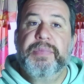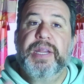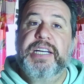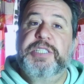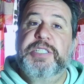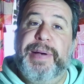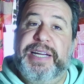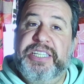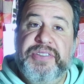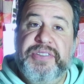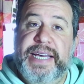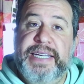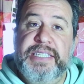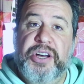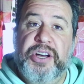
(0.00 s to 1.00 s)
Special
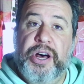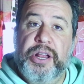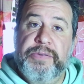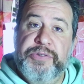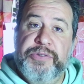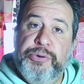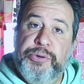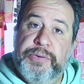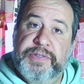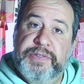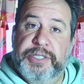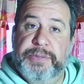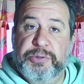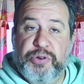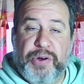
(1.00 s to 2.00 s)
thanks to all of you who have
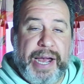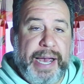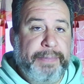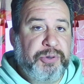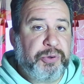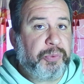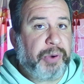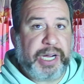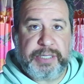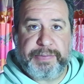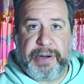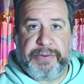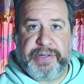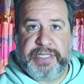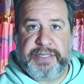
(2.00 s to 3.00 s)
subscribed or watched
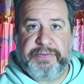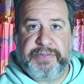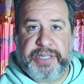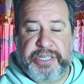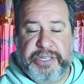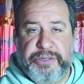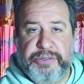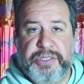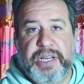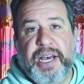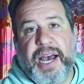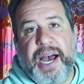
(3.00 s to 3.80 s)
my recent videos.